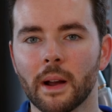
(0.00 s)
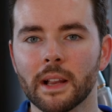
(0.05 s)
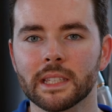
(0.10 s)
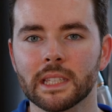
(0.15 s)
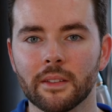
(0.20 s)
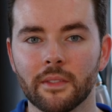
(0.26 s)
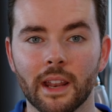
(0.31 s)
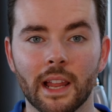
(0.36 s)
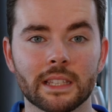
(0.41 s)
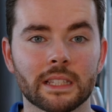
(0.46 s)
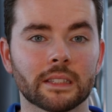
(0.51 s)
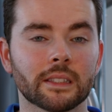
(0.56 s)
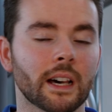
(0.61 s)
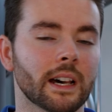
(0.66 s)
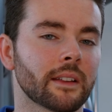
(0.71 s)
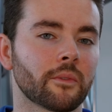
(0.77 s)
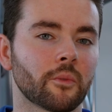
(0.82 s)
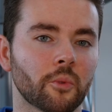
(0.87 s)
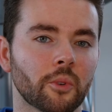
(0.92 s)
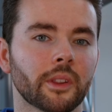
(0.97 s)
Mi7 has a lot
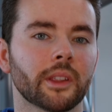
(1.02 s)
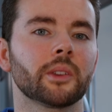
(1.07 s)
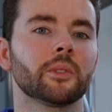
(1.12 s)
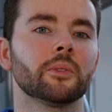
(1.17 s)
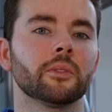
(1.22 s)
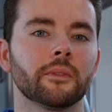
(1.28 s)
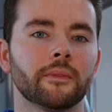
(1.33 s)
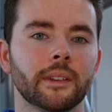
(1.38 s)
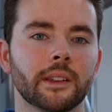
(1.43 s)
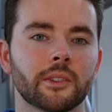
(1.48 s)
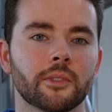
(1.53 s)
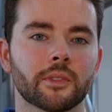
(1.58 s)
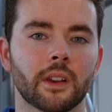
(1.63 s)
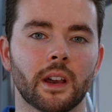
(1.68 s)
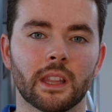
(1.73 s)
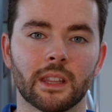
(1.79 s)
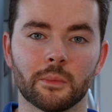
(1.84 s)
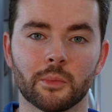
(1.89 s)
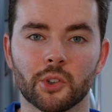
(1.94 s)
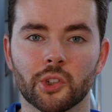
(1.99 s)
of really cool features
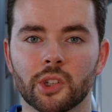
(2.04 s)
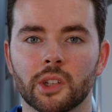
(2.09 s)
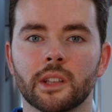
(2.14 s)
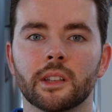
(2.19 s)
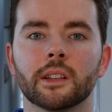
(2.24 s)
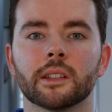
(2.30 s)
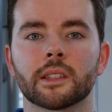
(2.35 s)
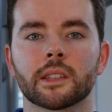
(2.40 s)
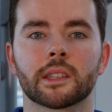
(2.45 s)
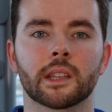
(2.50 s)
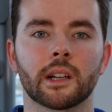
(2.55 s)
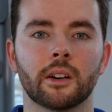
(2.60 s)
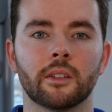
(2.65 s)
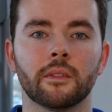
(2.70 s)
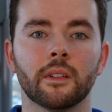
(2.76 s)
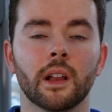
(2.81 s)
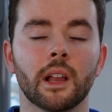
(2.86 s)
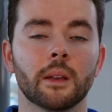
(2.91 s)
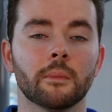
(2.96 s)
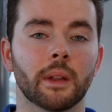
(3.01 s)
on the machine itself,
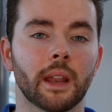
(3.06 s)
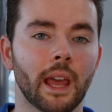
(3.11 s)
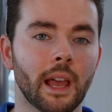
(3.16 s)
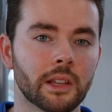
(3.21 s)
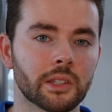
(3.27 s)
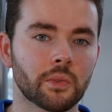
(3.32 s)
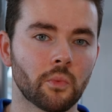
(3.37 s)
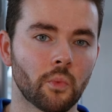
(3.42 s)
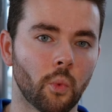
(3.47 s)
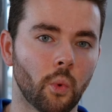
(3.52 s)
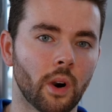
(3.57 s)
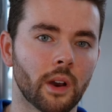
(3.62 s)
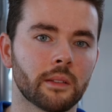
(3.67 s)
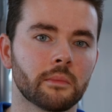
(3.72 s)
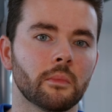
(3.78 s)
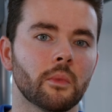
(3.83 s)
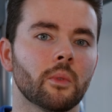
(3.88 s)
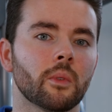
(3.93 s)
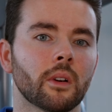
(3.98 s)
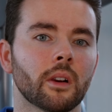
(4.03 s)
but it has one
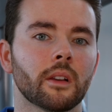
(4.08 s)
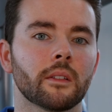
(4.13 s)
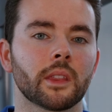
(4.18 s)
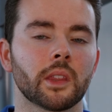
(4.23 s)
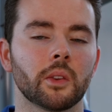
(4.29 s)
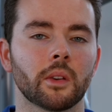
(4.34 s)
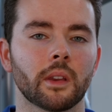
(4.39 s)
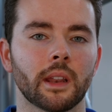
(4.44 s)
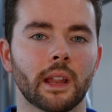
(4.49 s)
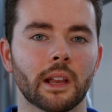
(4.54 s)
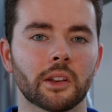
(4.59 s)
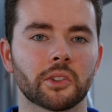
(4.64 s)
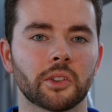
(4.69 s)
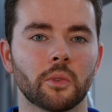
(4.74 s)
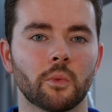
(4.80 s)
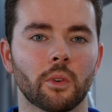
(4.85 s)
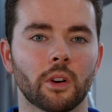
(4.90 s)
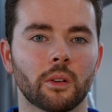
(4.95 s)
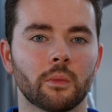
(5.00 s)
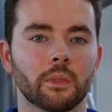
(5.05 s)
more that you can actually
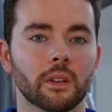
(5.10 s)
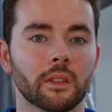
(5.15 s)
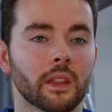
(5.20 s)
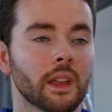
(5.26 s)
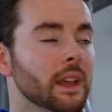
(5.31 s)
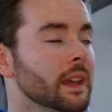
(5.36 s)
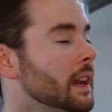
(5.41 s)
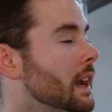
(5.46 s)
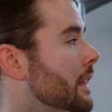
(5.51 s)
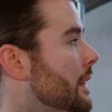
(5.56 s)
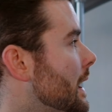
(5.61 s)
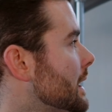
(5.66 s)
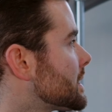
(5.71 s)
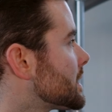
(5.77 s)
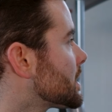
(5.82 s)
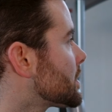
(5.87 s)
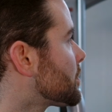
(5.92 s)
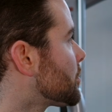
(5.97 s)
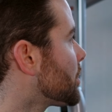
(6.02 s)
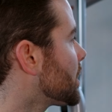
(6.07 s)
work with. And that's
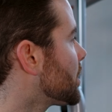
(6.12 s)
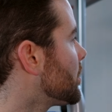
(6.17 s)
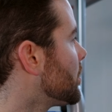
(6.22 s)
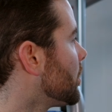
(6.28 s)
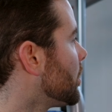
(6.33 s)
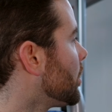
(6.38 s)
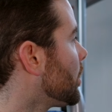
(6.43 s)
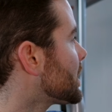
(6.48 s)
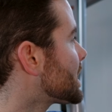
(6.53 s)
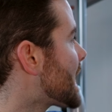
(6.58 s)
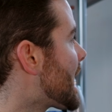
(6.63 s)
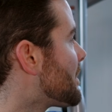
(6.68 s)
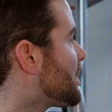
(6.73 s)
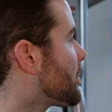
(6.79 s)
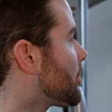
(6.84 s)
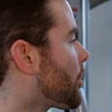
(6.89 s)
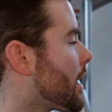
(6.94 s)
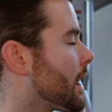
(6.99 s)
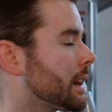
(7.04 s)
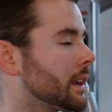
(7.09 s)
this pretty cool tablet
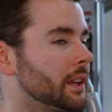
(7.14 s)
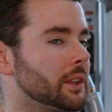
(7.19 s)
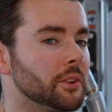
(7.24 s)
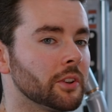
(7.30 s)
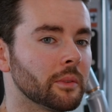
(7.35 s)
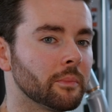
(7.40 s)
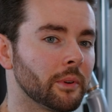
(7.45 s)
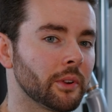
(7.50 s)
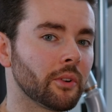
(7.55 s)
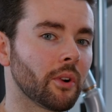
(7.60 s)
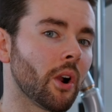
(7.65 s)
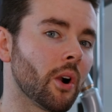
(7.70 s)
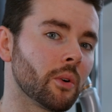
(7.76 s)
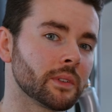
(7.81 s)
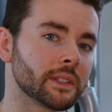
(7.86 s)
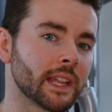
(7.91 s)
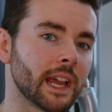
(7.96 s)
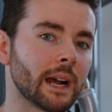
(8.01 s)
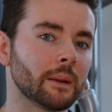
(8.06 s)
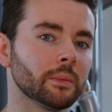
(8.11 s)
bracket. You can put your own
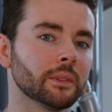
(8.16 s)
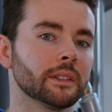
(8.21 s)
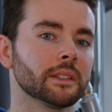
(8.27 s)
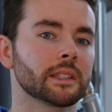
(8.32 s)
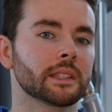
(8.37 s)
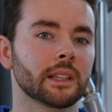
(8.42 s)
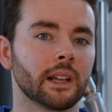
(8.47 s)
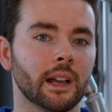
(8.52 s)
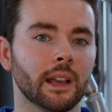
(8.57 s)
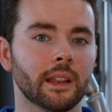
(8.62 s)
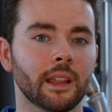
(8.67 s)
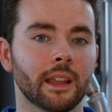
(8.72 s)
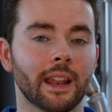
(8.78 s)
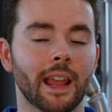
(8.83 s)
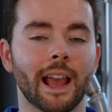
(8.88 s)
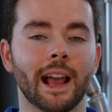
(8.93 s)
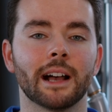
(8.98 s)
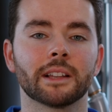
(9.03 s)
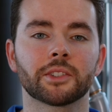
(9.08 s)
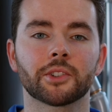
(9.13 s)
tablet inside, and it
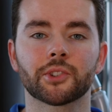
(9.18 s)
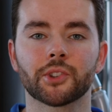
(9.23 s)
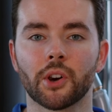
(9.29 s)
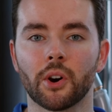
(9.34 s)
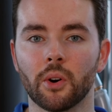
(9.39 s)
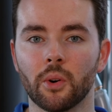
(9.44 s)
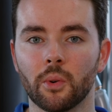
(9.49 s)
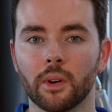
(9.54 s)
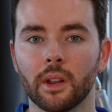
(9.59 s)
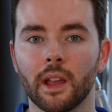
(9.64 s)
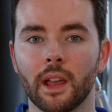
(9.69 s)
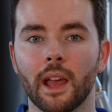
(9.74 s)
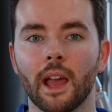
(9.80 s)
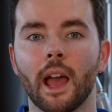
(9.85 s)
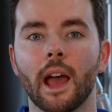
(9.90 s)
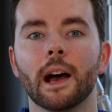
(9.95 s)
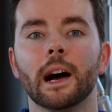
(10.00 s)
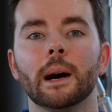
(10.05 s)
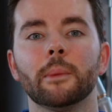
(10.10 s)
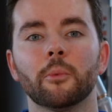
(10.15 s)
has its own
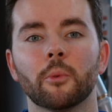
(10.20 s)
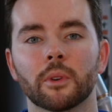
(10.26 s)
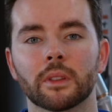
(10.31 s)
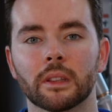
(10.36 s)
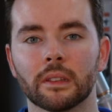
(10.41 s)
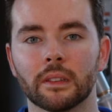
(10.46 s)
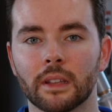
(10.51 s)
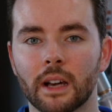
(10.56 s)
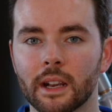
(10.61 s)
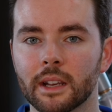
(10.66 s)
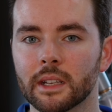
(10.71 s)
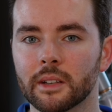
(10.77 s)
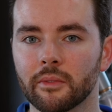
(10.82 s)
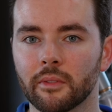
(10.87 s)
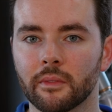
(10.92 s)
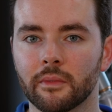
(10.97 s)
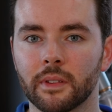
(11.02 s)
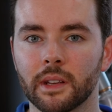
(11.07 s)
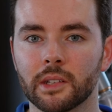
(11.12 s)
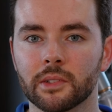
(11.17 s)
app with a lot of
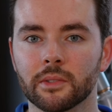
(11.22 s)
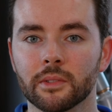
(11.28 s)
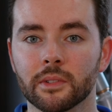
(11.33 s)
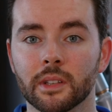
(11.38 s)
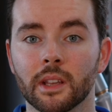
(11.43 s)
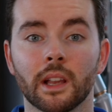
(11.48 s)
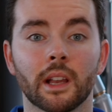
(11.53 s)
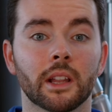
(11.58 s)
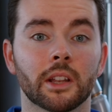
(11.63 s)
different features.